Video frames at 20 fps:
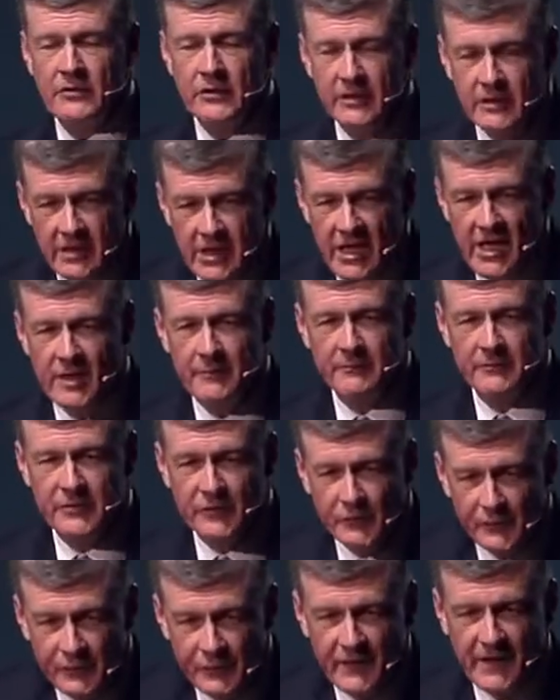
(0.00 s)
to come
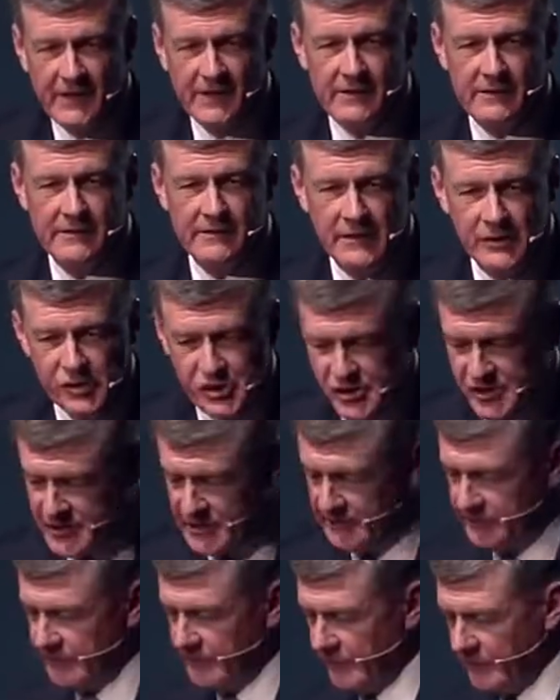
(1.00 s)
to faith in
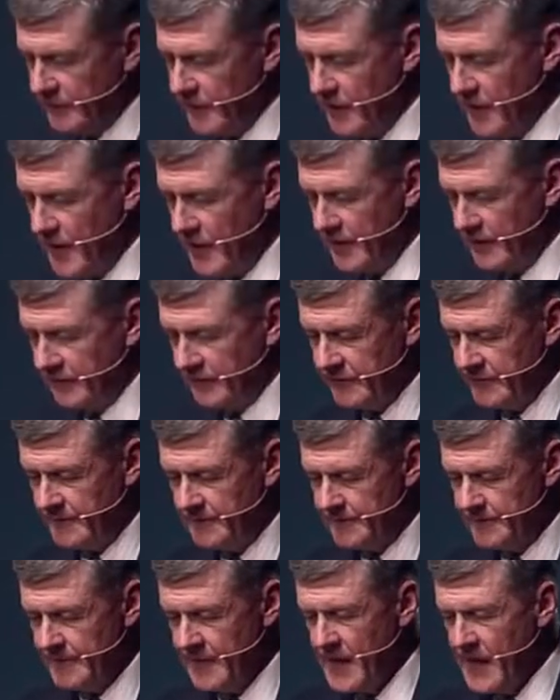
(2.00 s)
Jesus Christ.
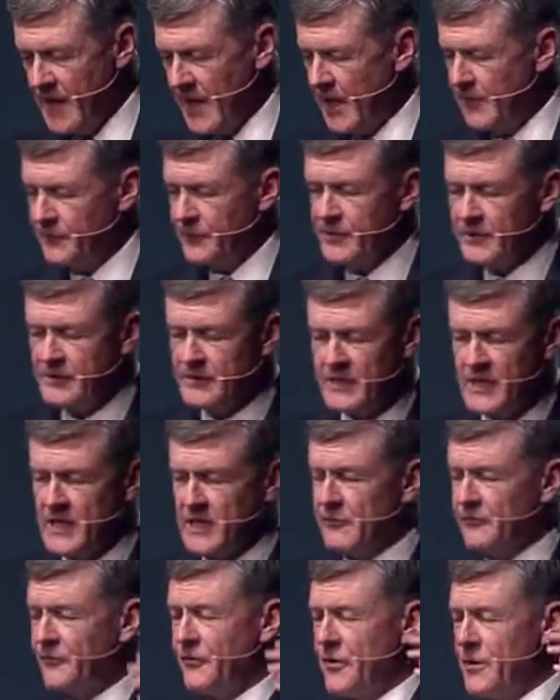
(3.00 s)

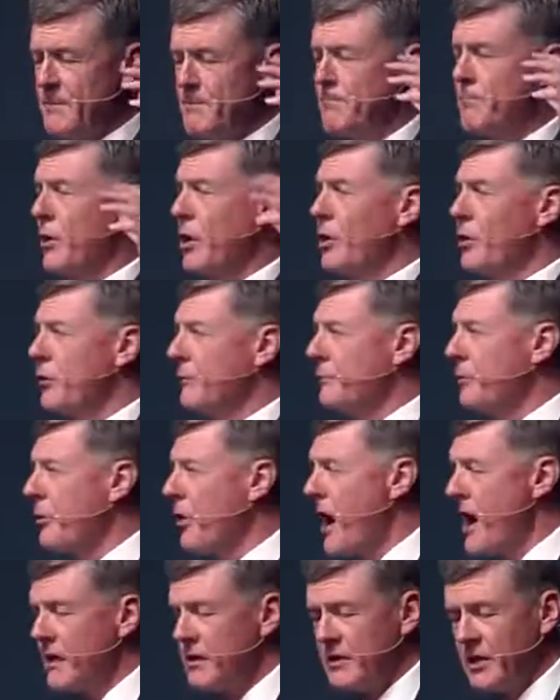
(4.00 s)
Everything from bold
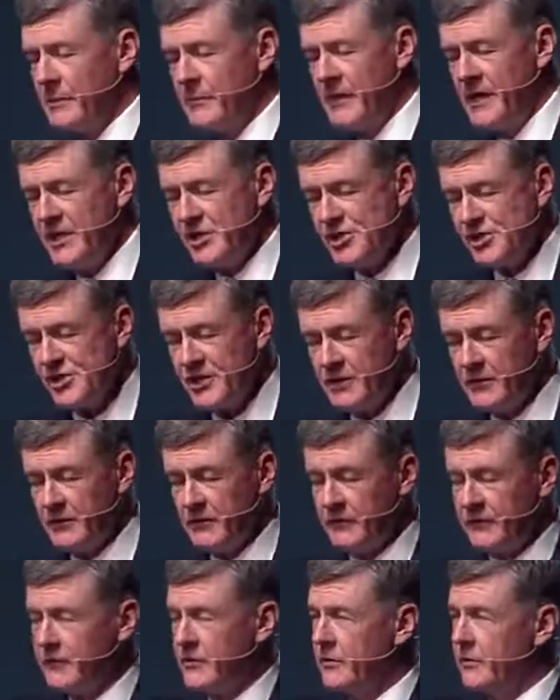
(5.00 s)

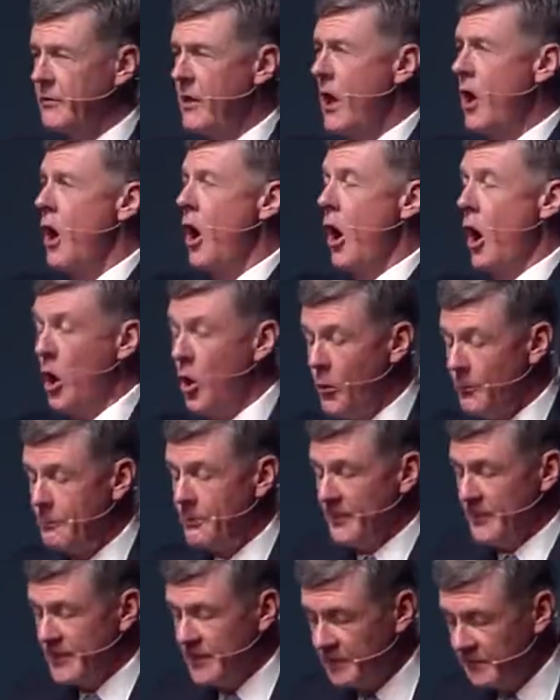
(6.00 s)
proclamations to
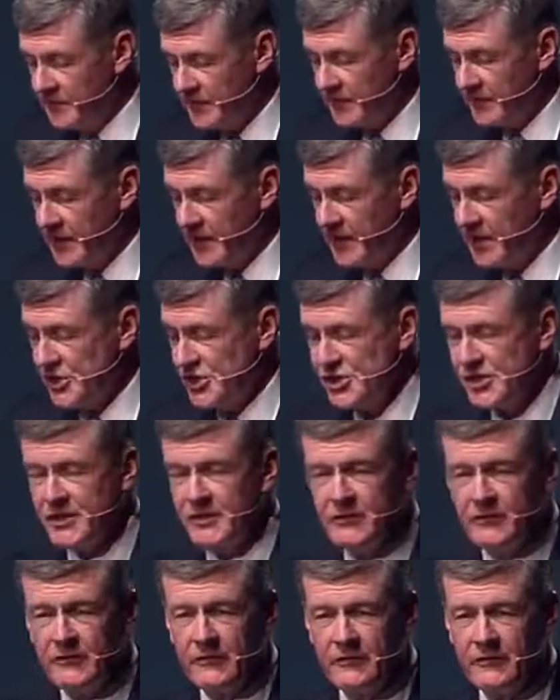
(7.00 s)
open
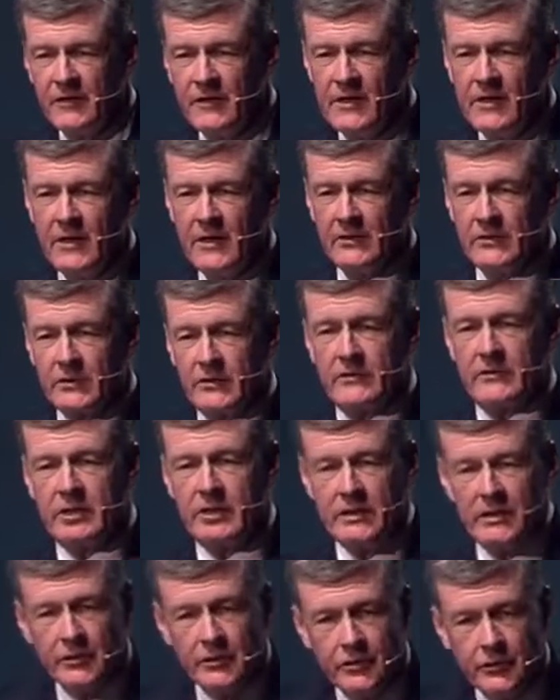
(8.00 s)
invitations to
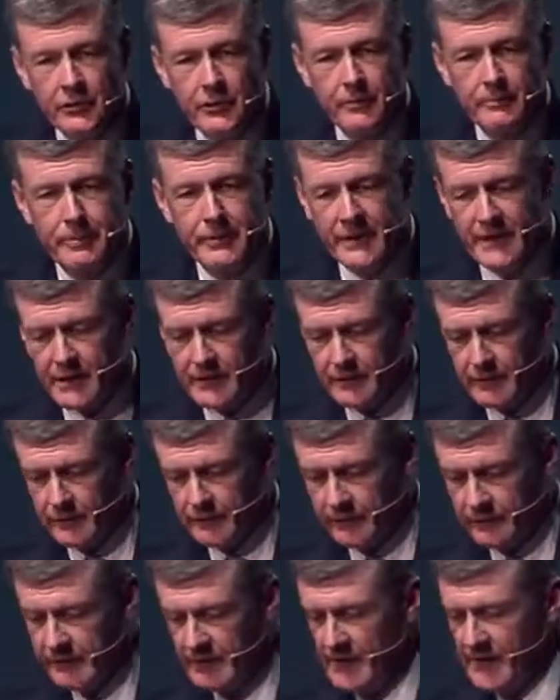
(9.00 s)
tender
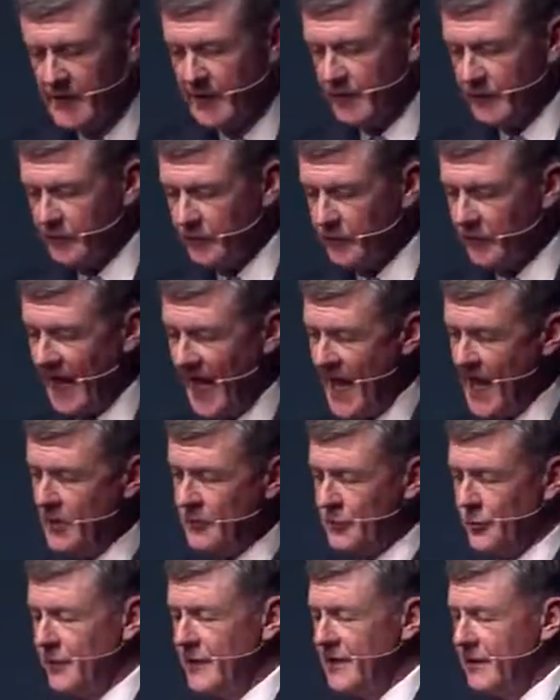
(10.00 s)
appeals,
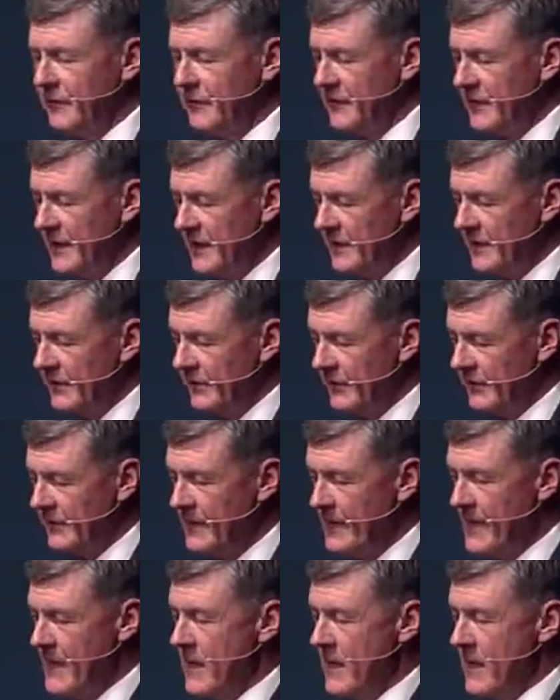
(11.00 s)
sound reasonings,